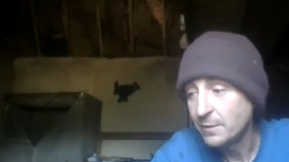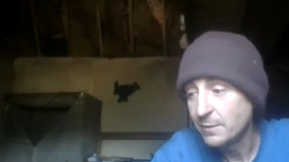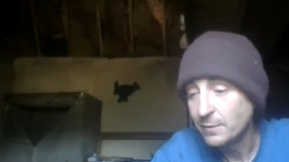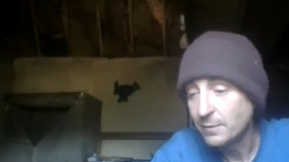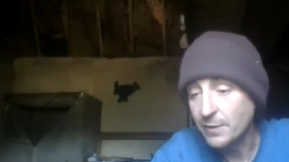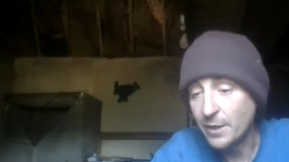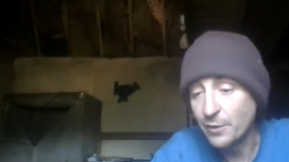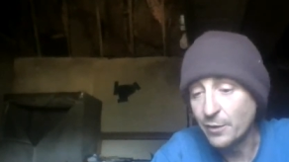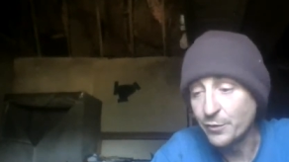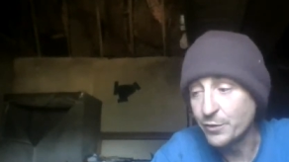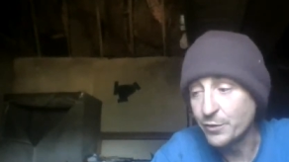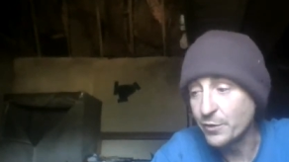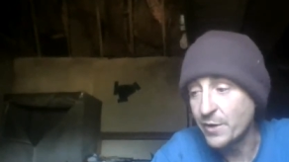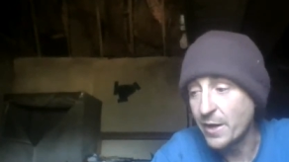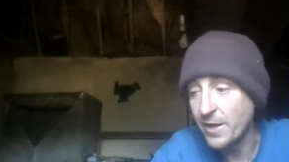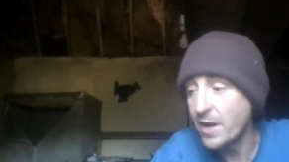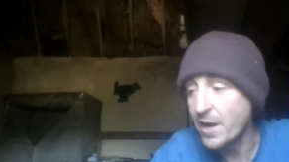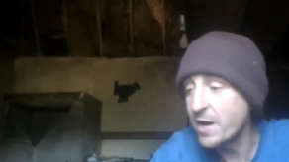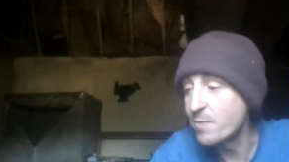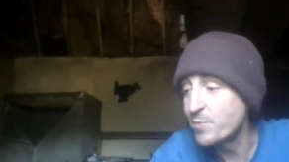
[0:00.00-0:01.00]
they don't do
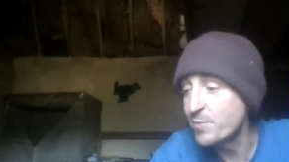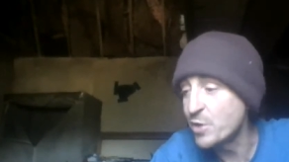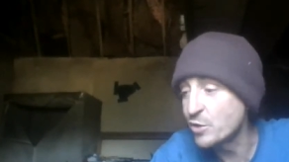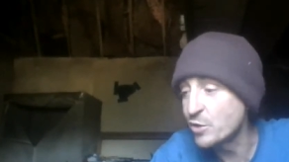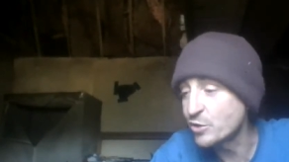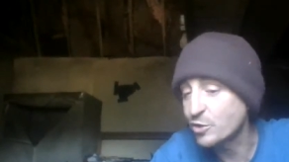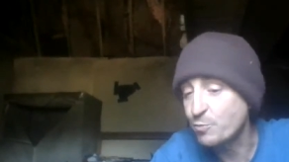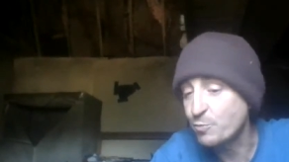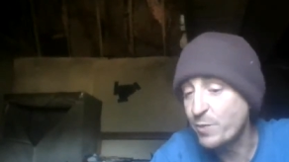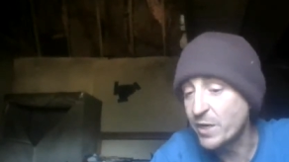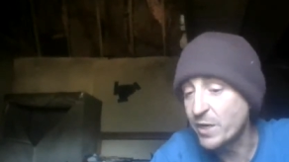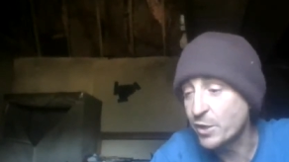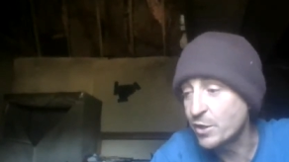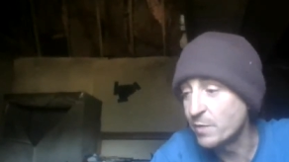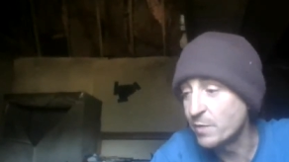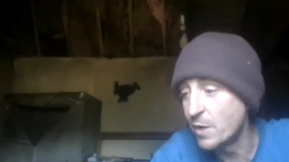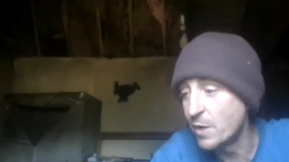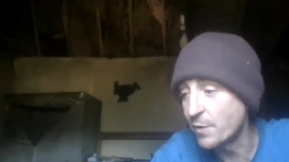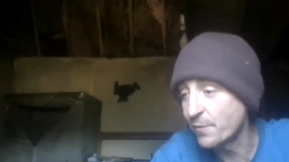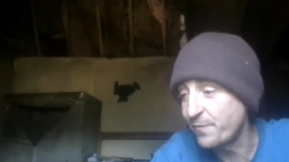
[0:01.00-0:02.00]
that. Hey, abusers, be a
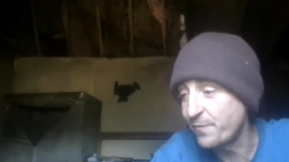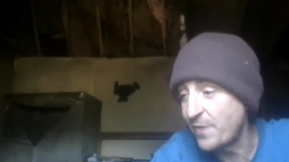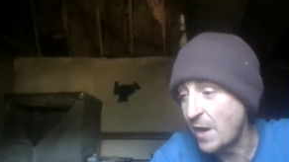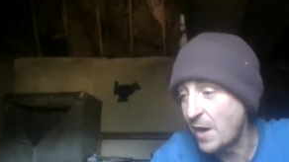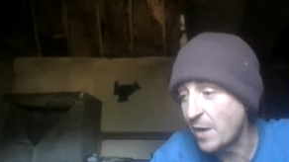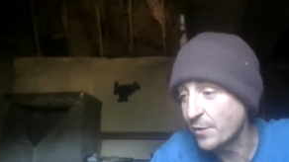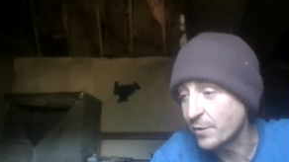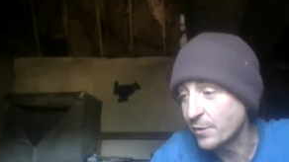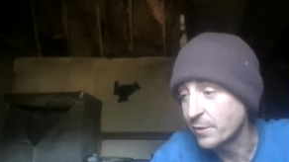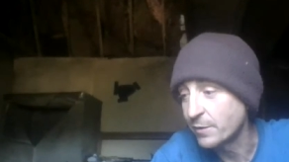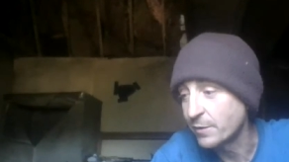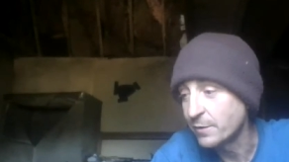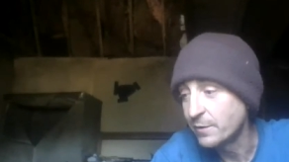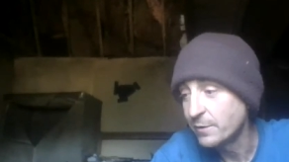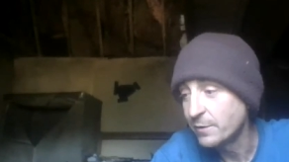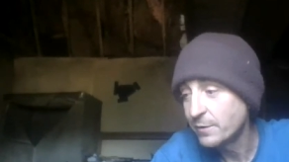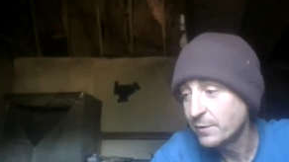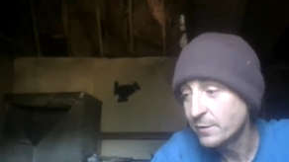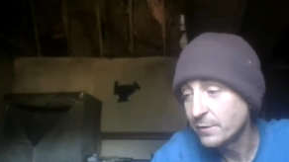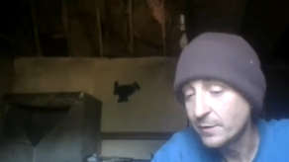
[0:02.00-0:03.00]
good mother, father,
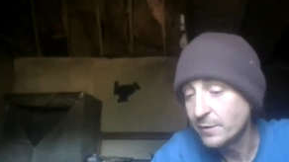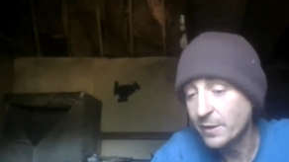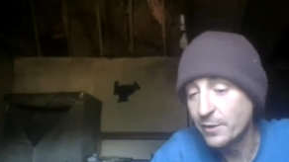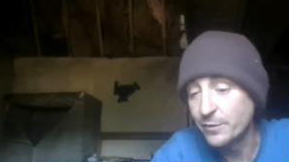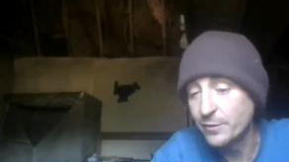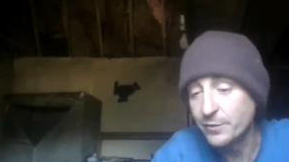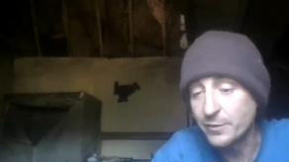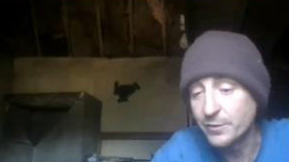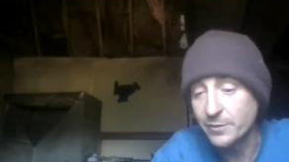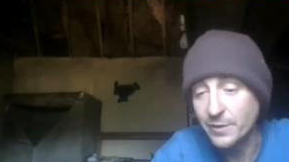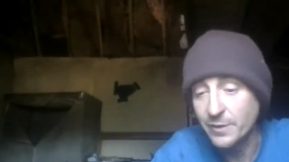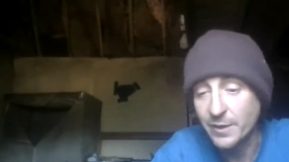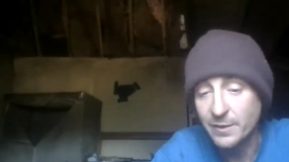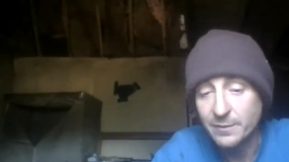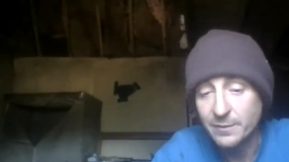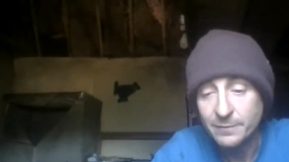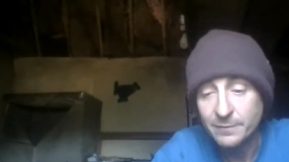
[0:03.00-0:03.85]
they don't do that.